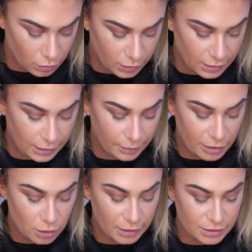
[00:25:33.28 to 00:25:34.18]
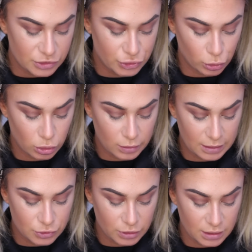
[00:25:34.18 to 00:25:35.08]
Okay, I might not be able to talk while
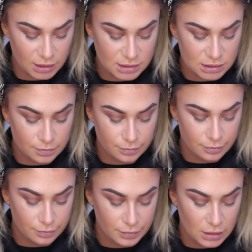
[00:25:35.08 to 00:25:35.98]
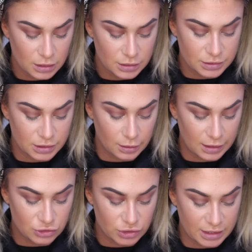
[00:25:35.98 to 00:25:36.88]
I'm doing this, so
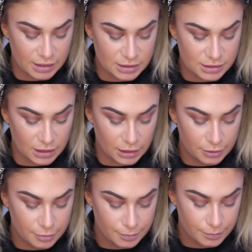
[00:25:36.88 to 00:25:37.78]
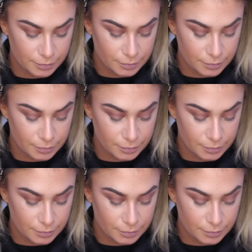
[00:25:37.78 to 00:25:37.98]
let's just get this done.